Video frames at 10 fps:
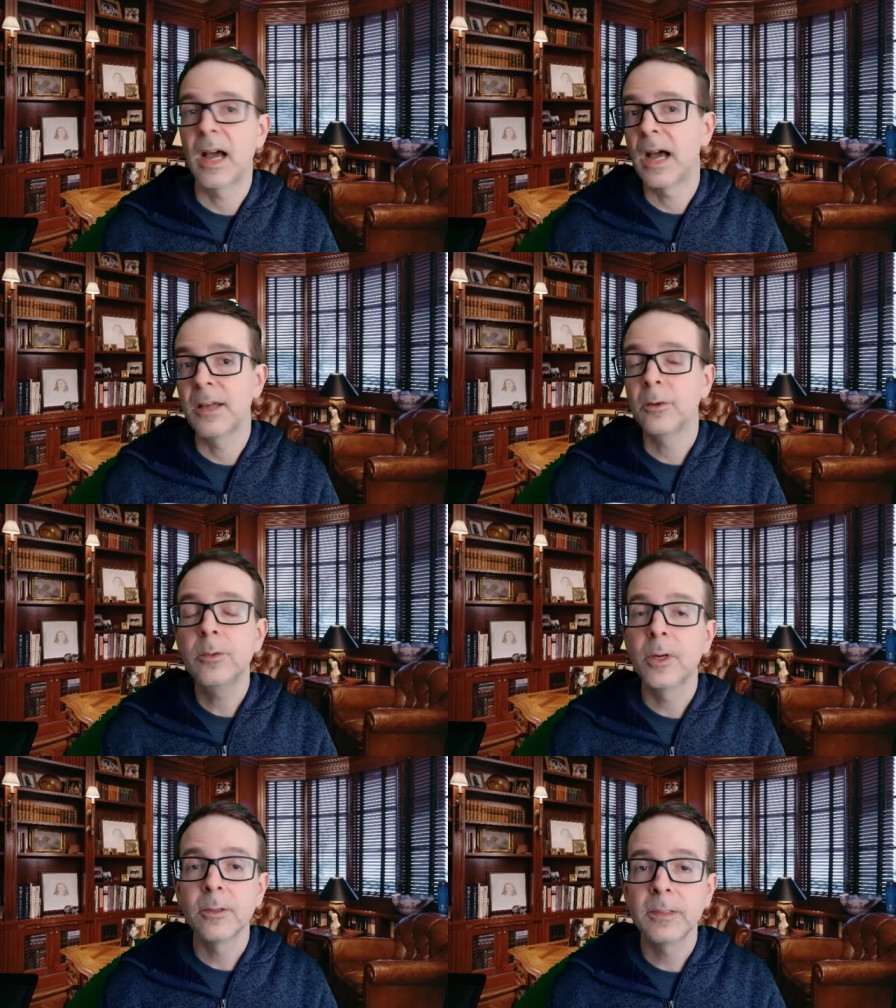I don't
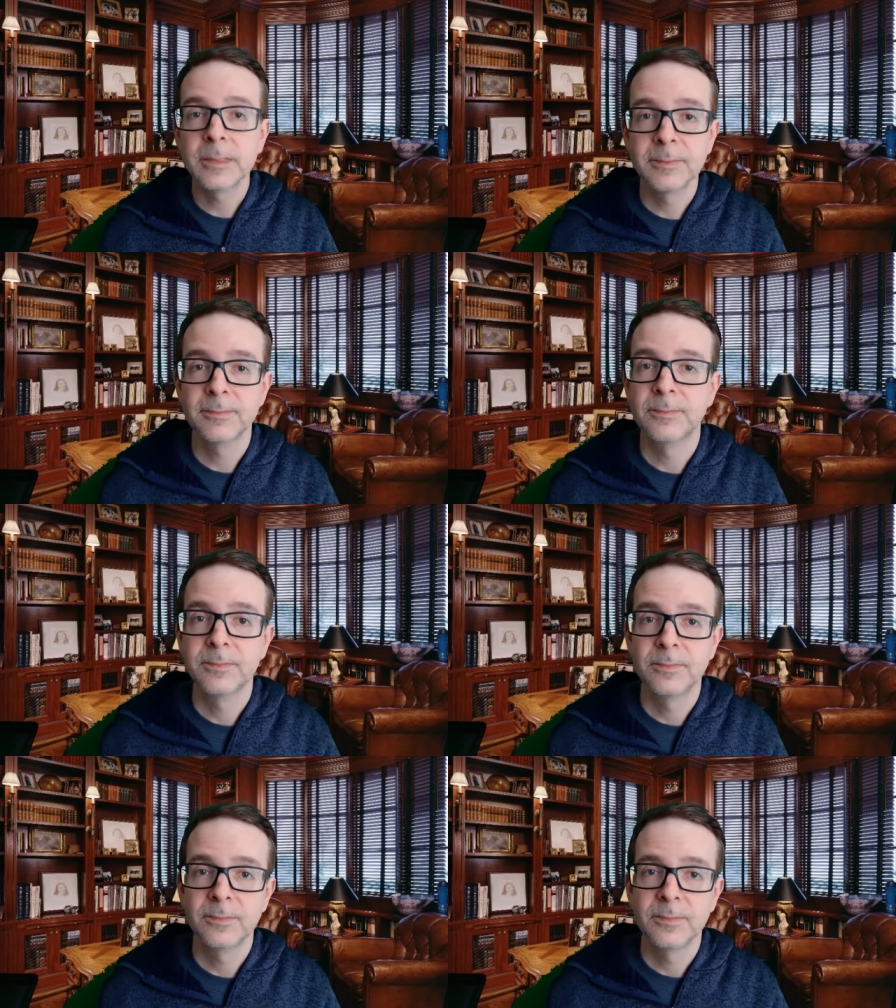know.
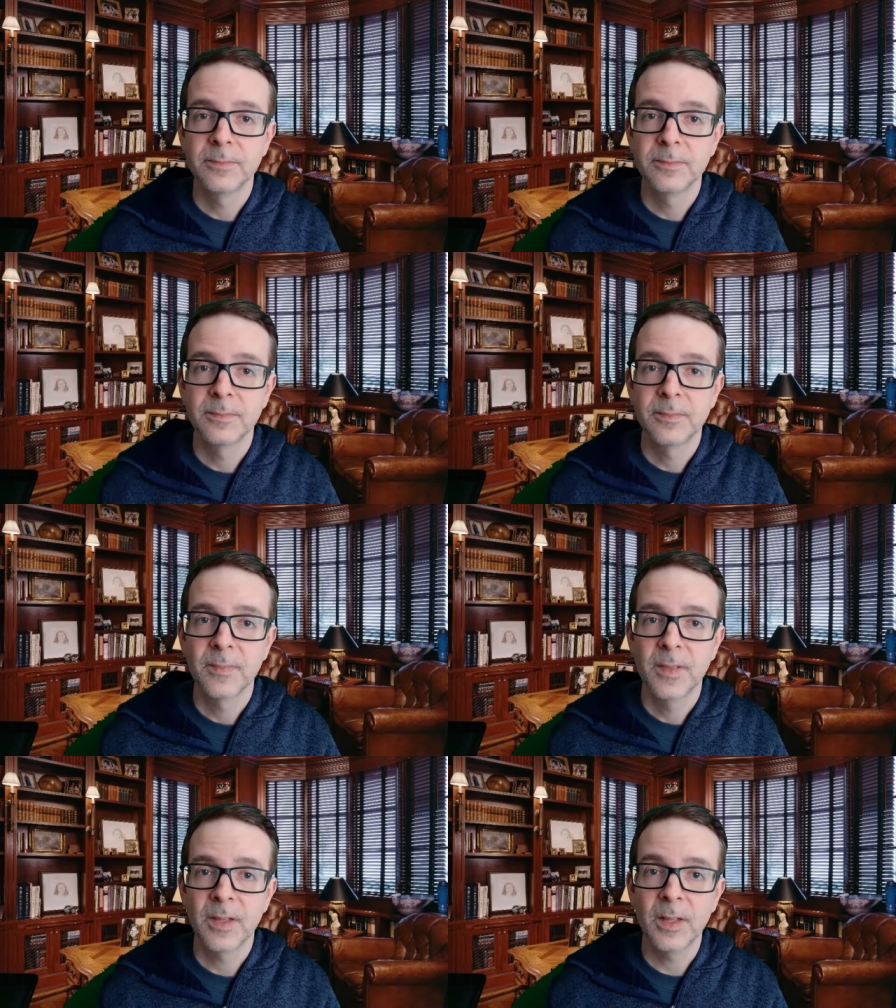
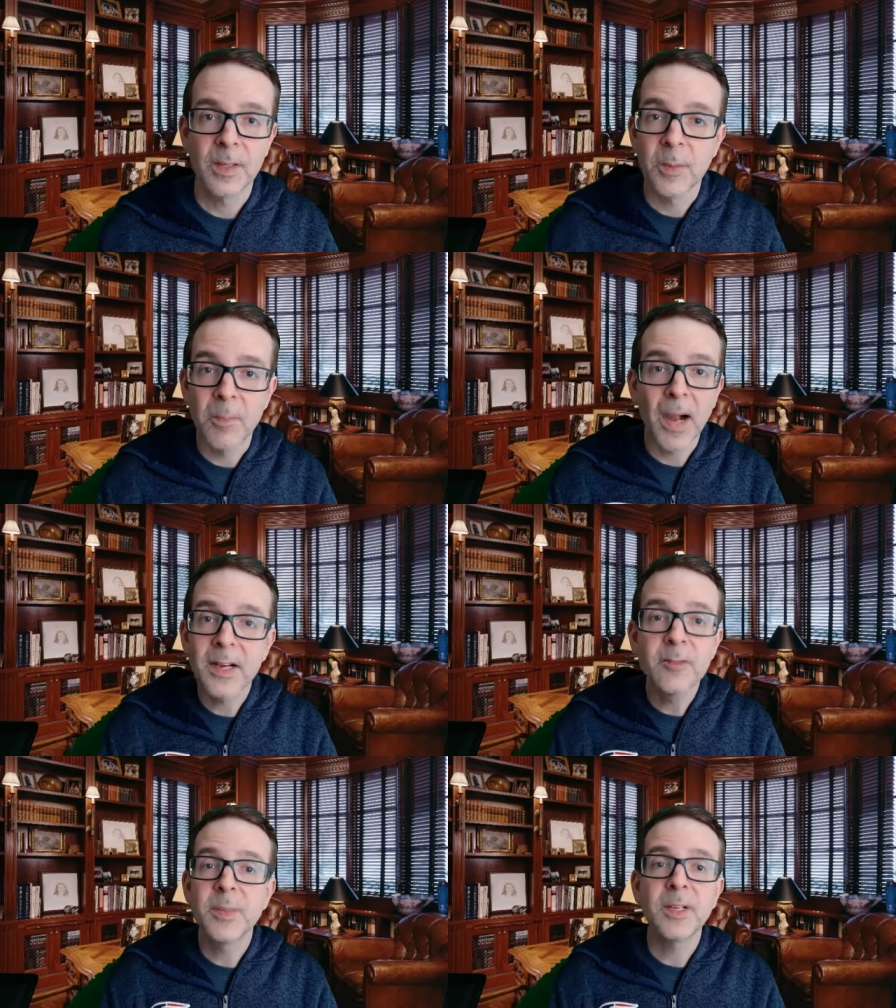There might
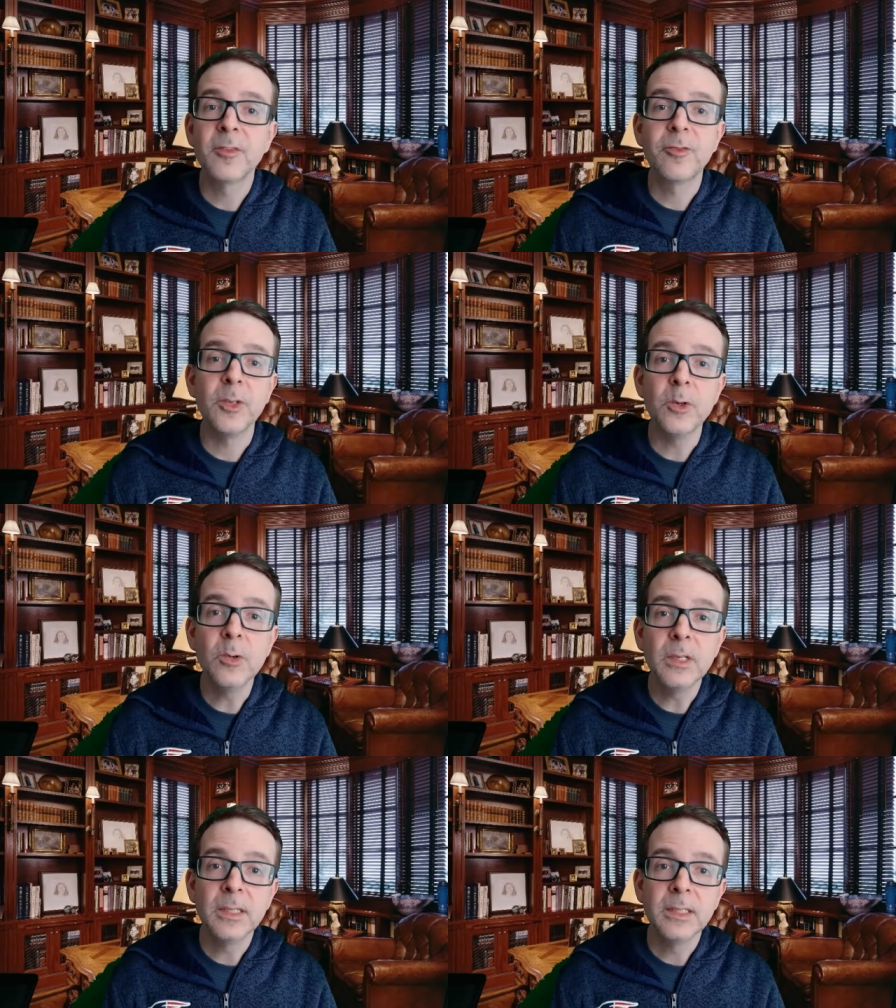have been a
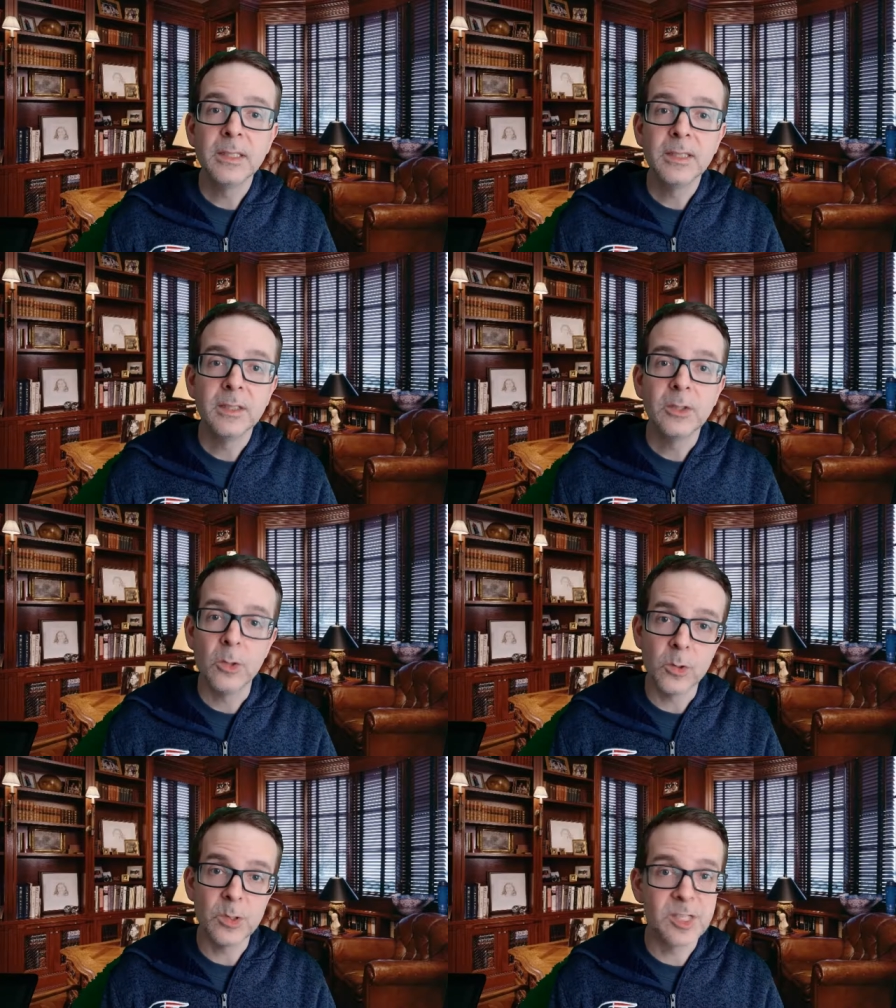few
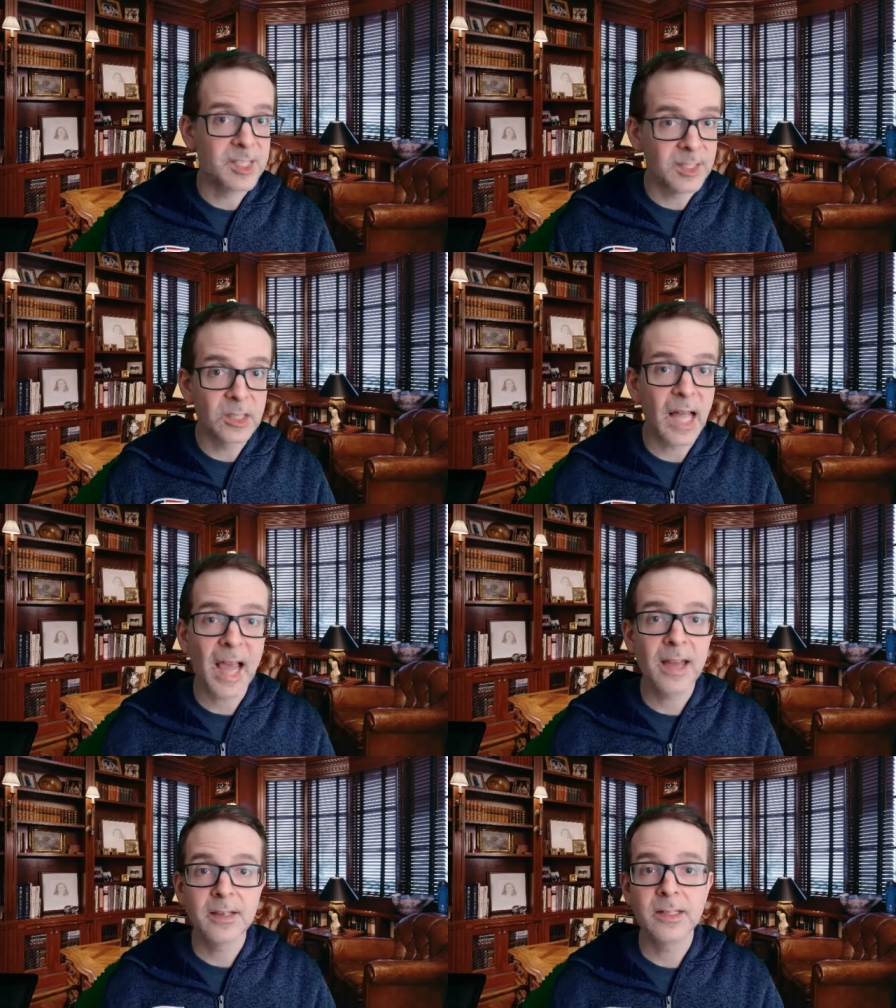who still
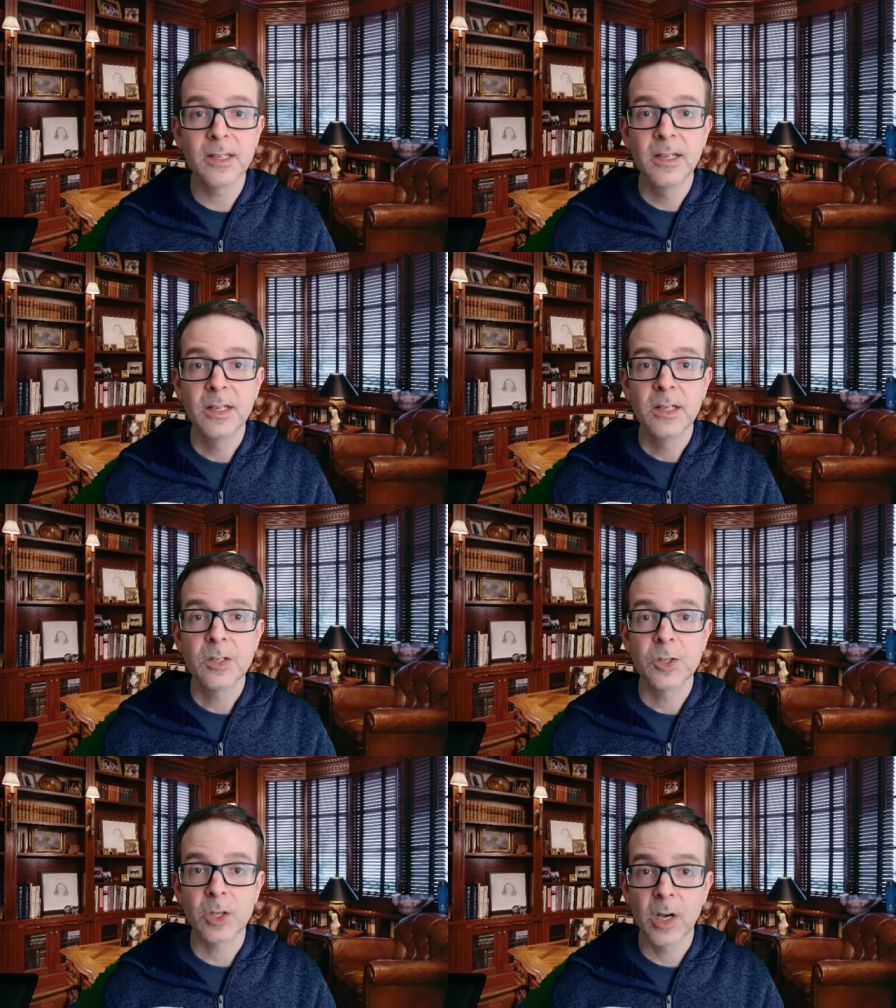hadn't
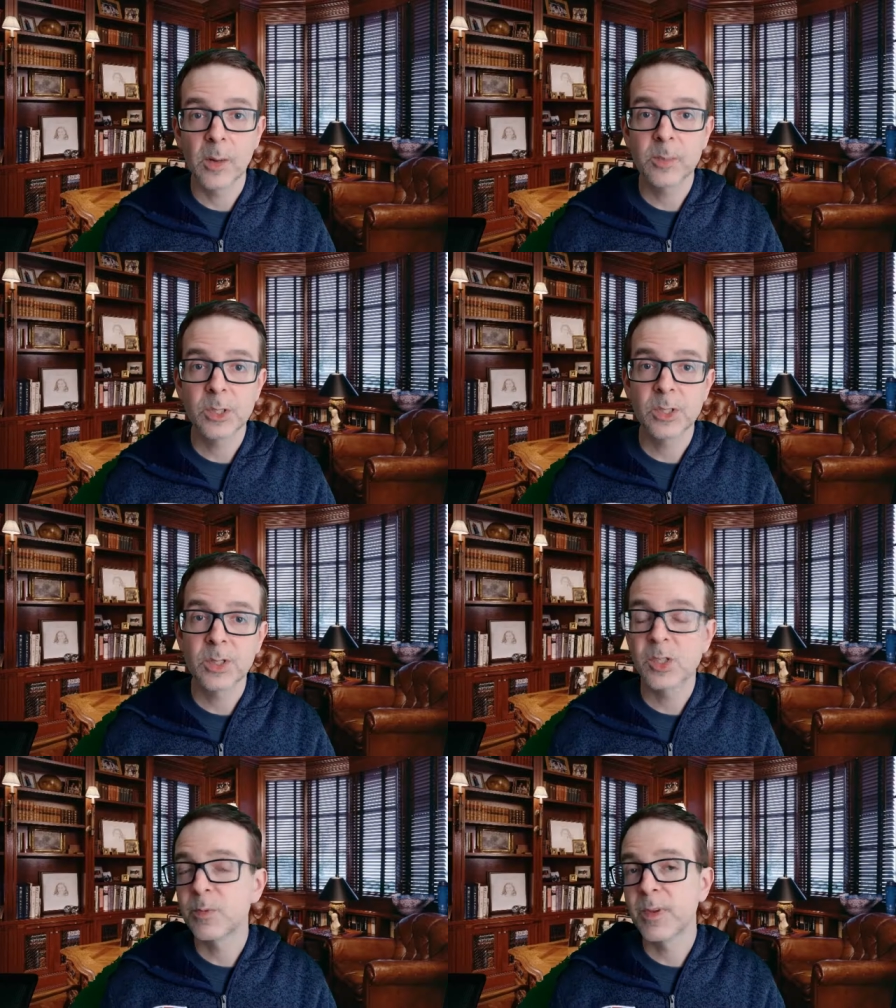succumbed to
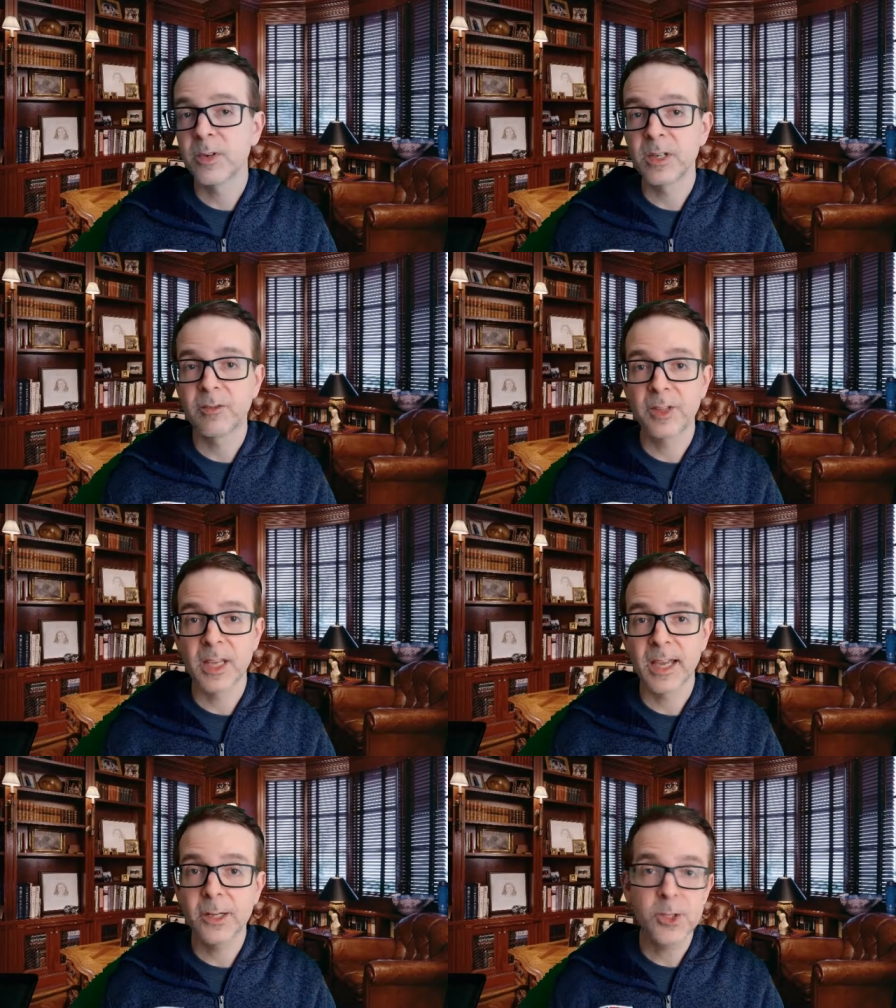the spirit of the age.